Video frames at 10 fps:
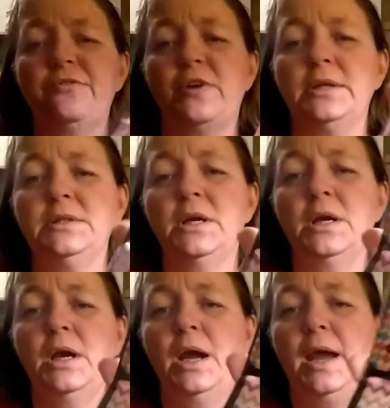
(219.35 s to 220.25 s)
front,
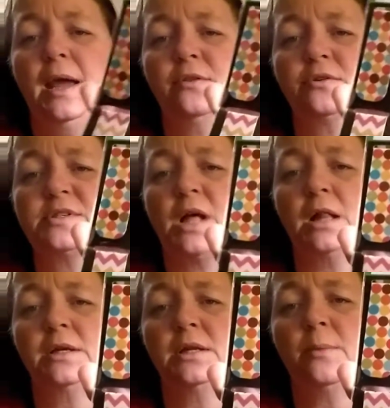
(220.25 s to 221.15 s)
and they're
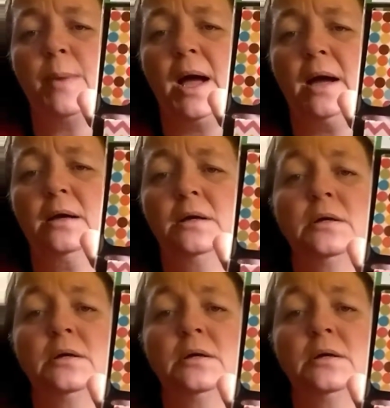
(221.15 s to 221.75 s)
solid in the back.